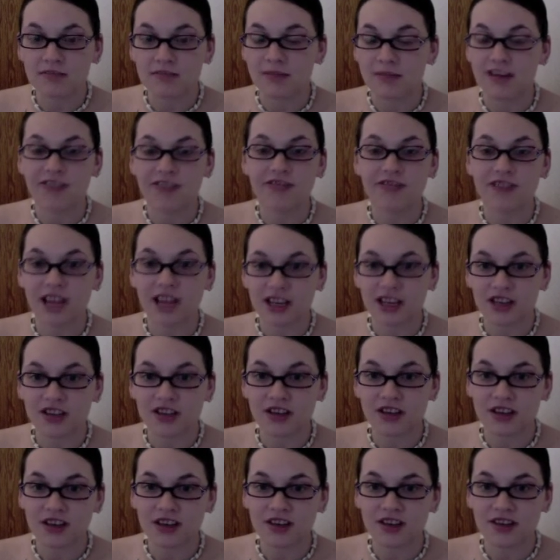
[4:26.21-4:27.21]
Make
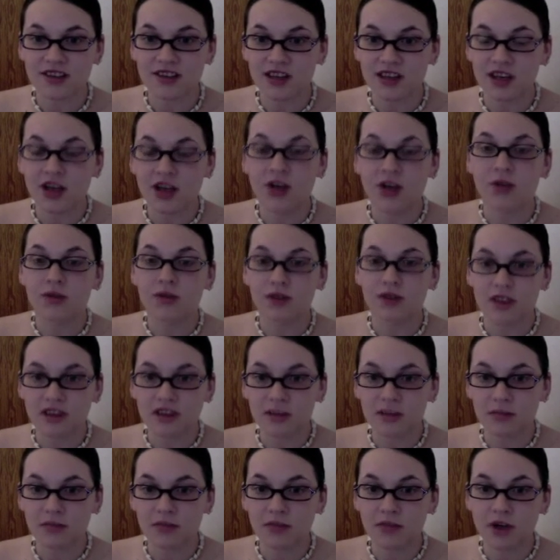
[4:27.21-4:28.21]
flashcards, read
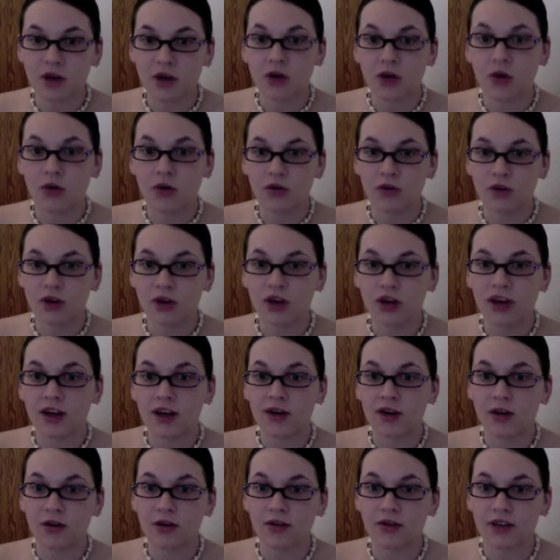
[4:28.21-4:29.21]
them over and
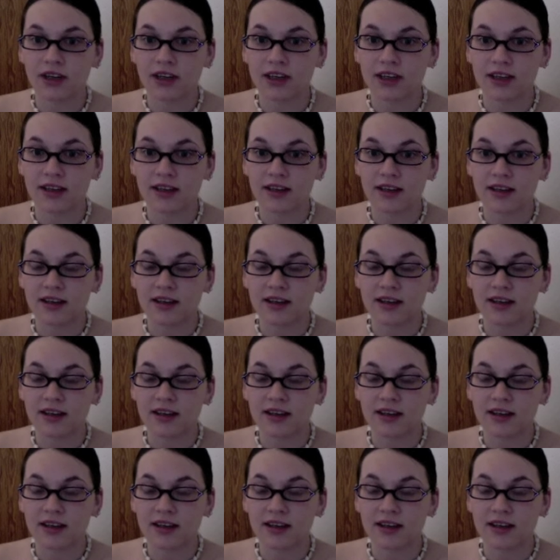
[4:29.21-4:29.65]
over again.